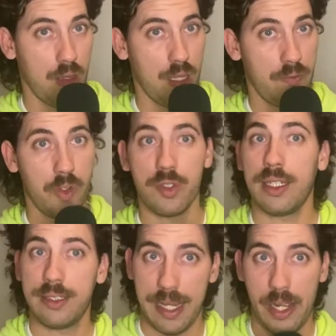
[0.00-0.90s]
If you
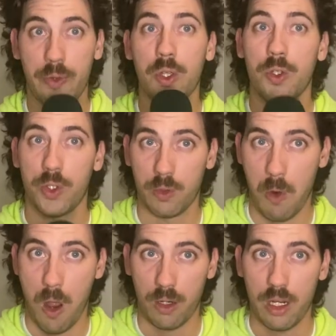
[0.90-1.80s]
said down, you're
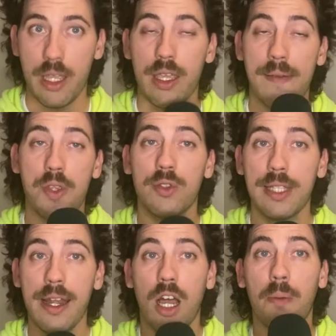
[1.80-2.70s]
wrong. If you
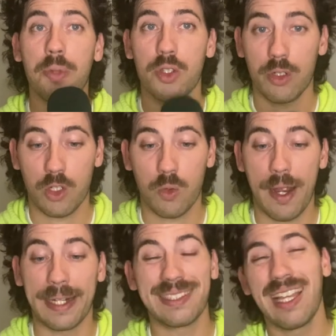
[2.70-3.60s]
said up, you're
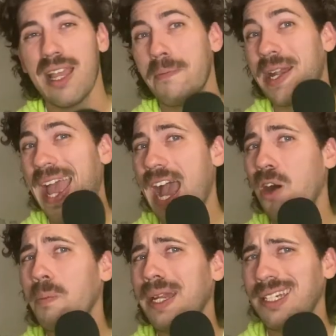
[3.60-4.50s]
correct. But
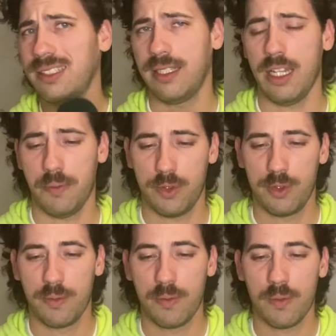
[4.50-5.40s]
how many teams?